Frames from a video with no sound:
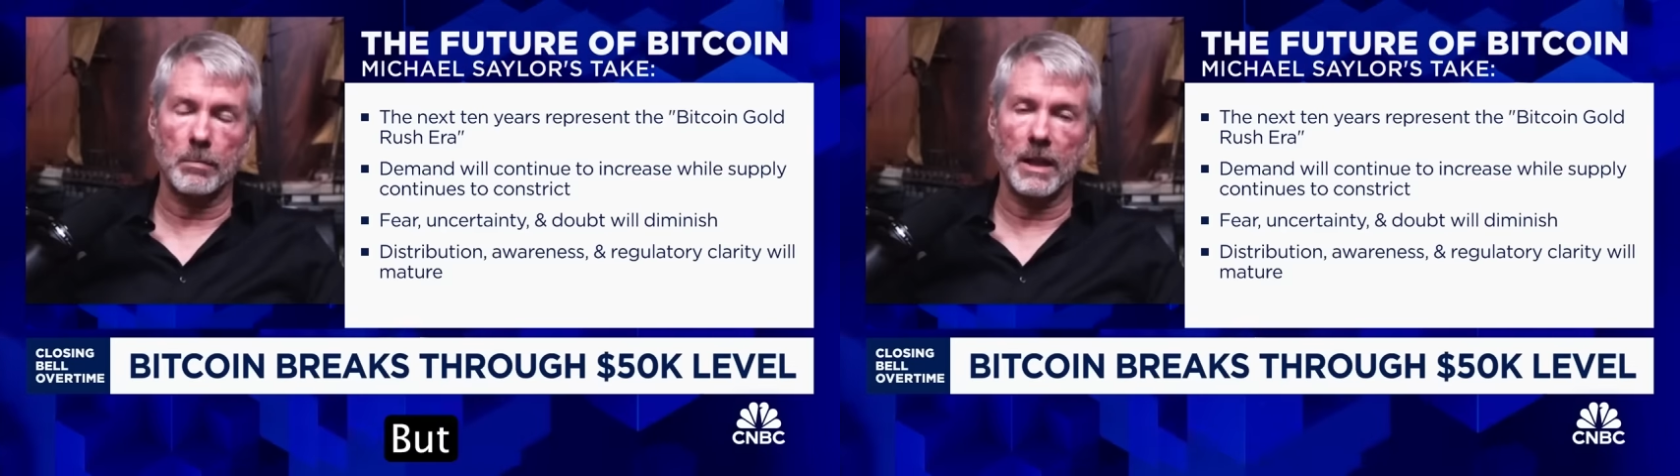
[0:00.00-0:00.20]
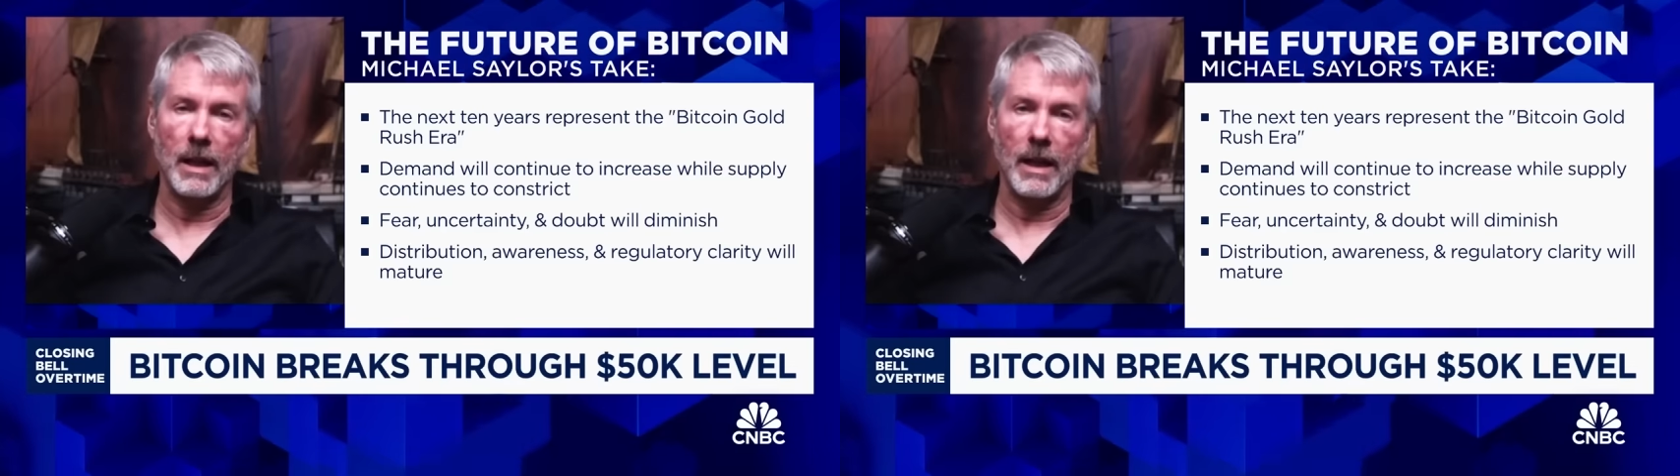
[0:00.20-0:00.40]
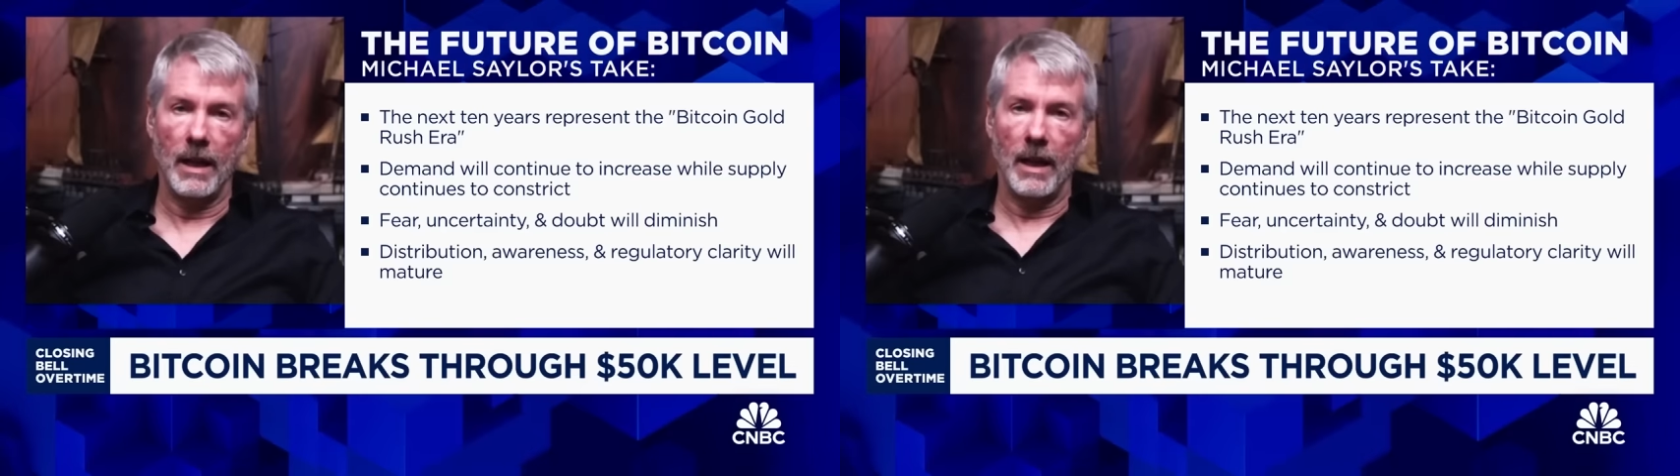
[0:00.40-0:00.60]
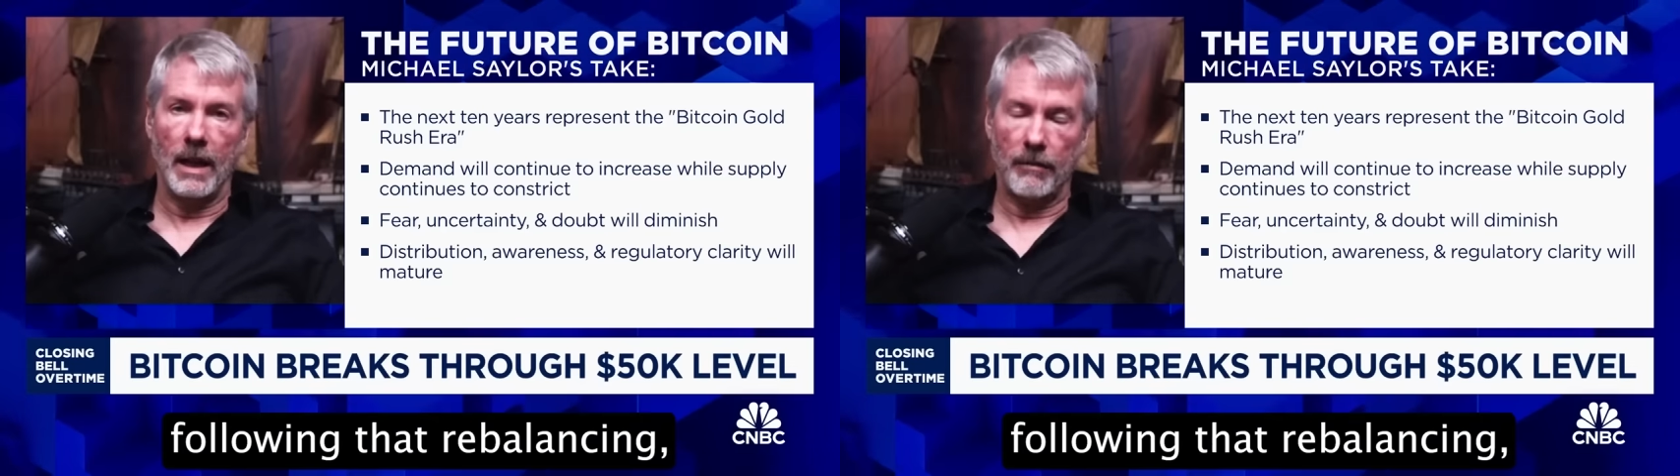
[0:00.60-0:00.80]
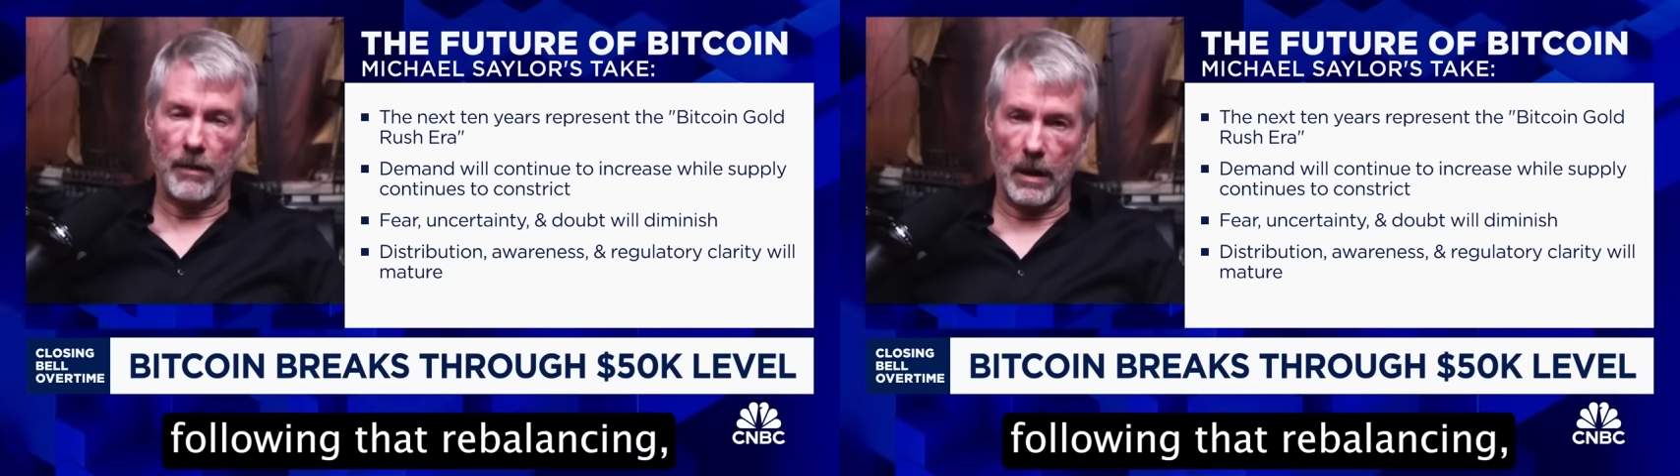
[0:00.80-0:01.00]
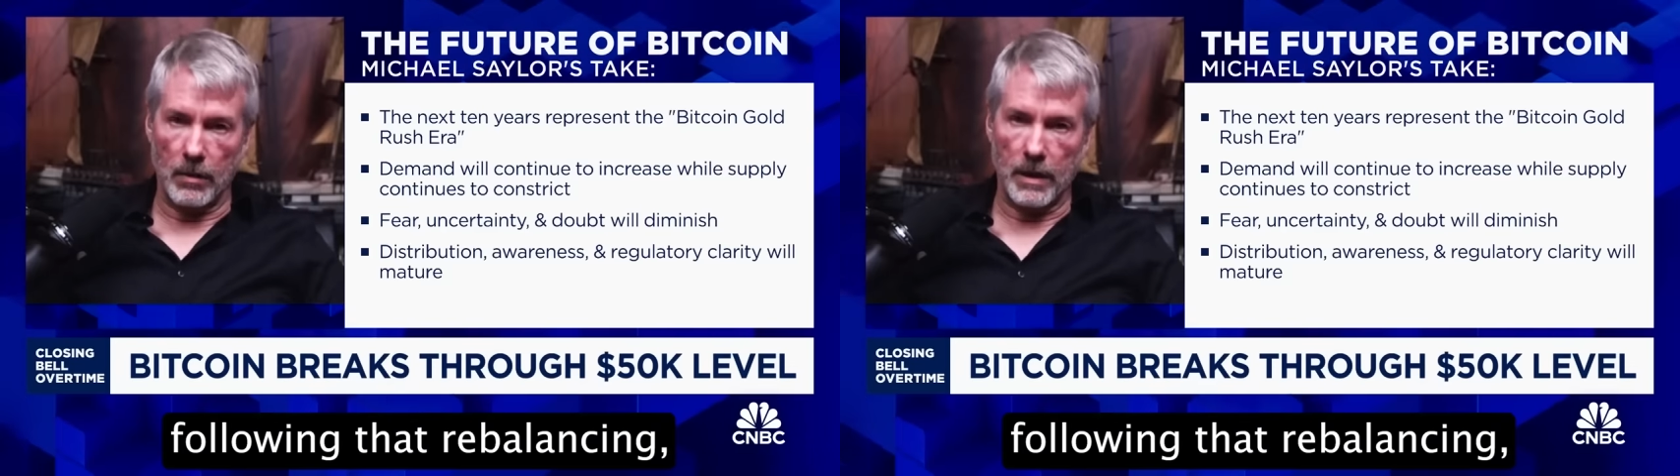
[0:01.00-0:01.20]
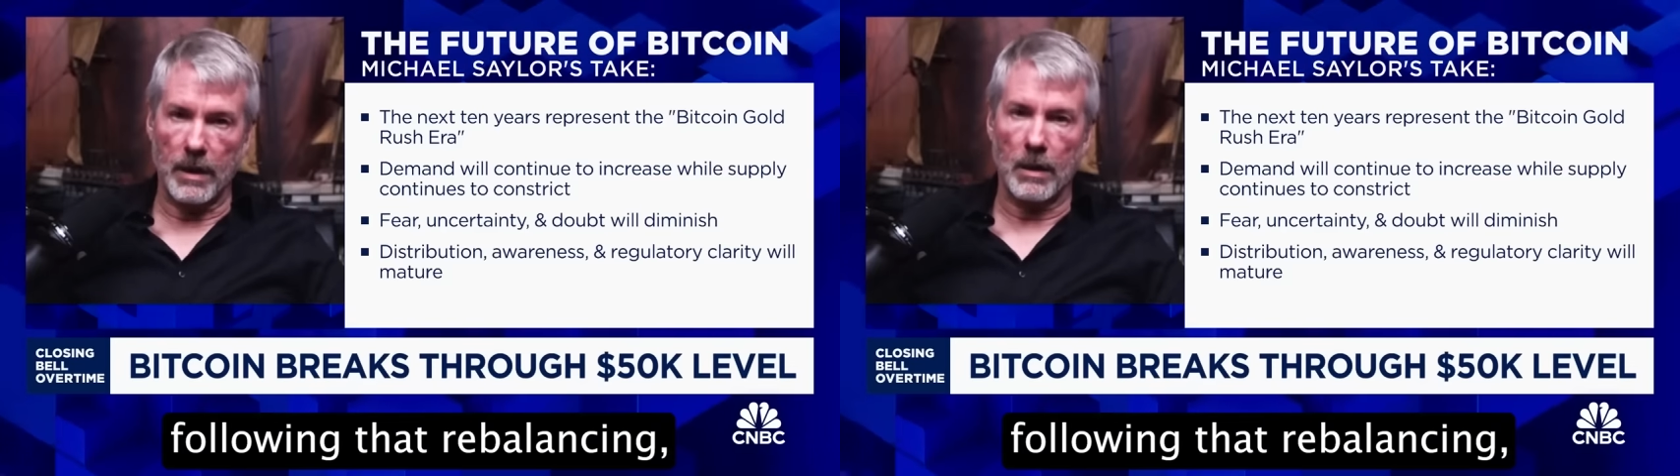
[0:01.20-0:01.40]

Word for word: But following that